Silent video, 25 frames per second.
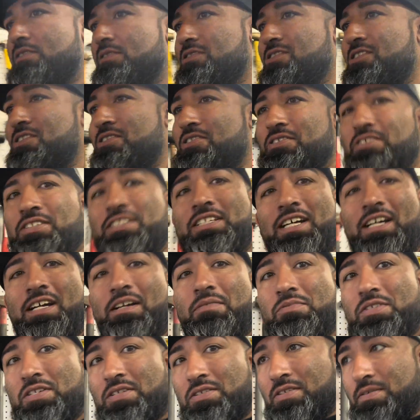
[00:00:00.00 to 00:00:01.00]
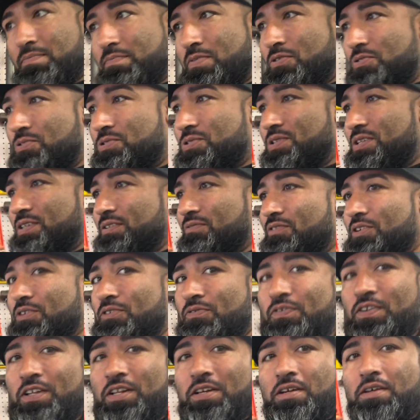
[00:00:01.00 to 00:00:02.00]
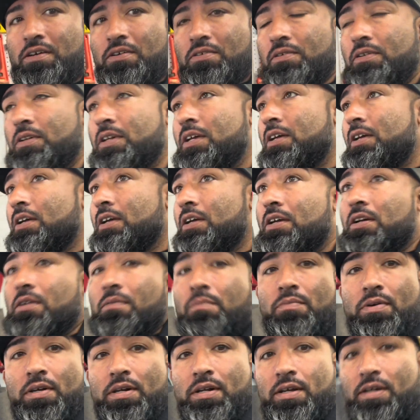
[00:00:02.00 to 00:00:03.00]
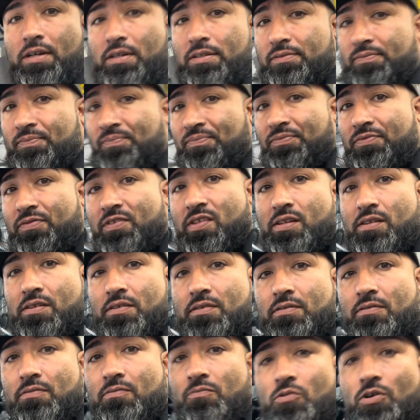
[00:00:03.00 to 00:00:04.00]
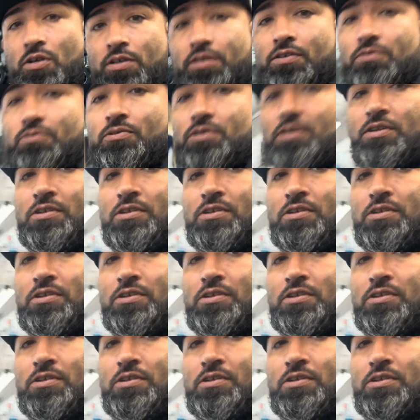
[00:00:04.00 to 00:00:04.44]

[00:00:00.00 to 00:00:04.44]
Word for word: long, long time since I posted a real video. But uh, working on the